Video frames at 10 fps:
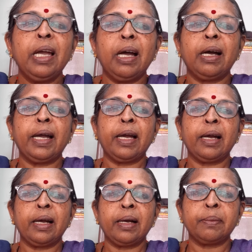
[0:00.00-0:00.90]

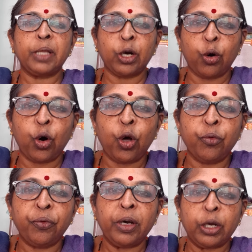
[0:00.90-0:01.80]
the role
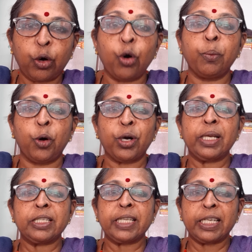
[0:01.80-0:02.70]
of role
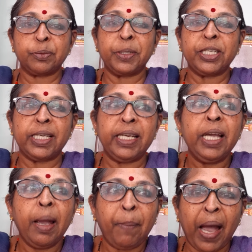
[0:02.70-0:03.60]
models, especially
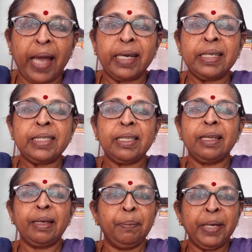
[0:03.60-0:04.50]
parents,
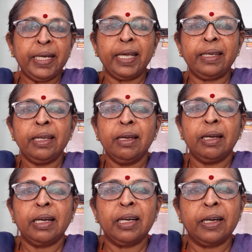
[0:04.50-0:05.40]
immediate
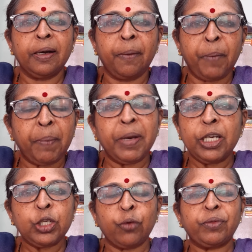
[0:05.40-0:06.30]

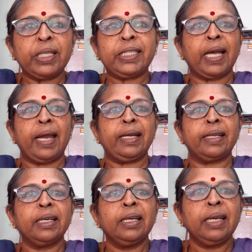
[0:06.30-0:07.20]
members of the
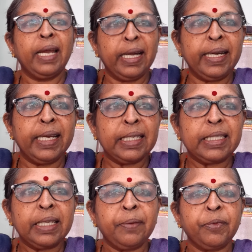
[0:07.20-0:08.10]
child,
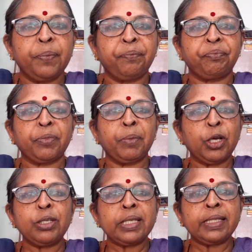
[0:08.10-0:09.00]
elders,
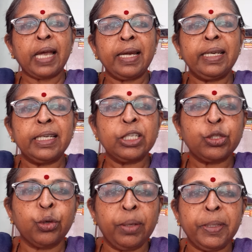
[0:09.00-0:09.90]
because the child learns
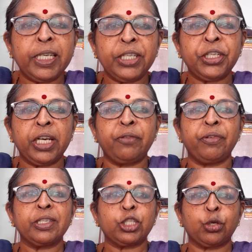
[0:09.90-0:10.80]
through imitation at
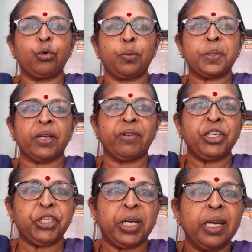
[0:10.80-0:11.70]
first, through
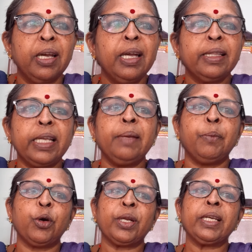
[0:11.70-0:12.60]
observation. Then
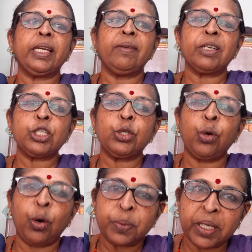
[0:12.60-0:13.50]
important givens to
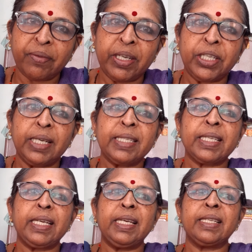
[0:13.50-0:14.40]
observational
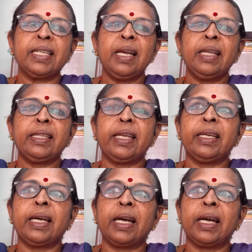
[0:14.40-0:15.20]
skills. Then